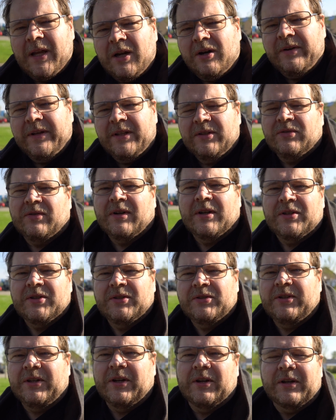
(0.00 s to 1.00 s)
I go into our
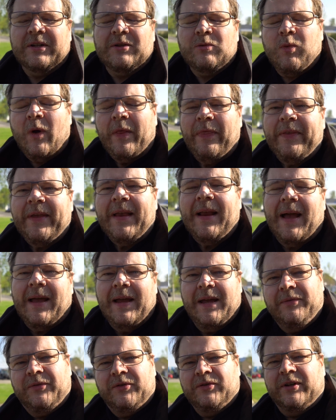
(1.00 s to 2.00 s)
studio, there's one thing
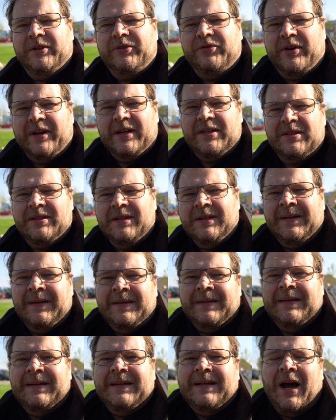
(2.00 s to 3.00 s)
I have to address.
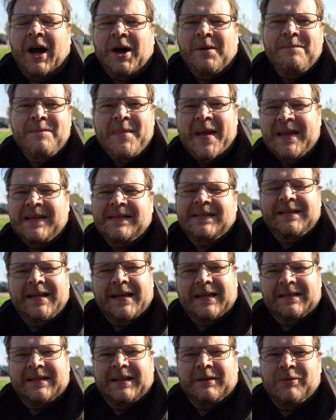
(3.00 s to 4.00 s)
On May
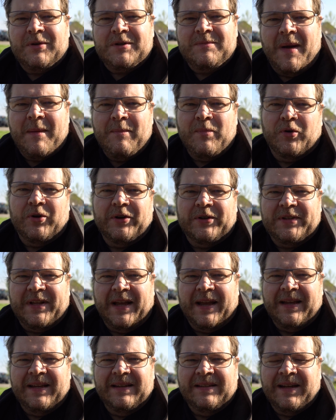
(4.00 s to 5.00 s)
6th, that was my
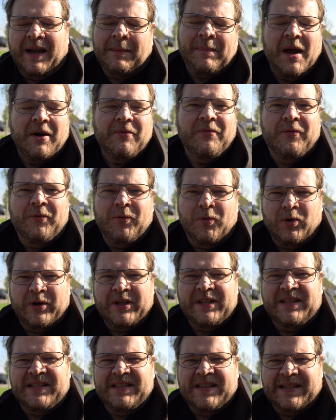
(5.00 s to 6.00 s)
birthday. I'm now
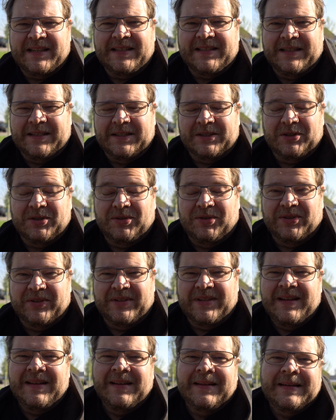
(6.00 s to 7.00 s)
46 years
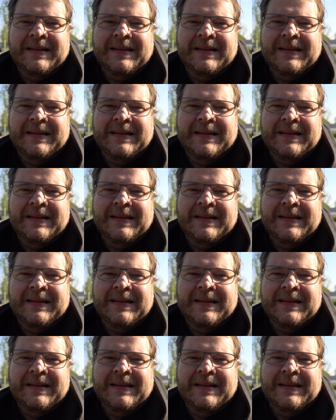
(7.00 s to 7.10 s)
old.